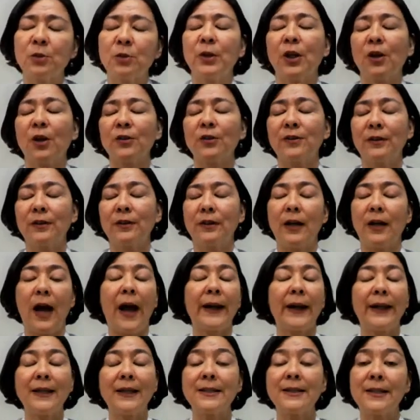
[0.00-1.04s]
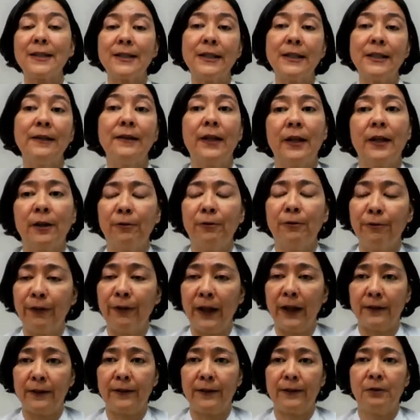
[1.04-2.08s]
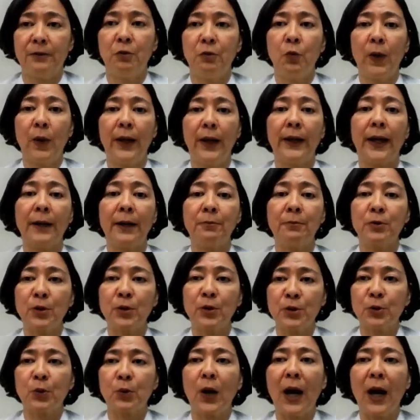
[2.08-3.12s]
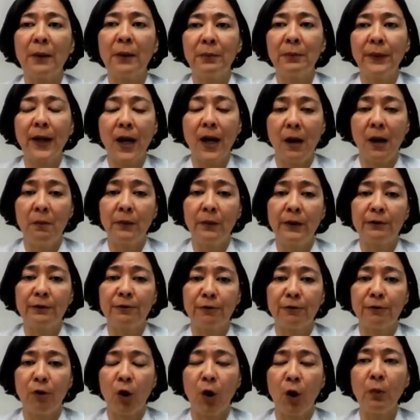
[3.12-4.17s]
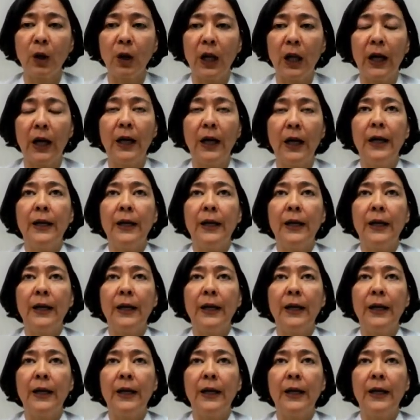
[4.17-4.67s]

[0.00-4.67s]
because I can see in their face when I prescribe them the formula,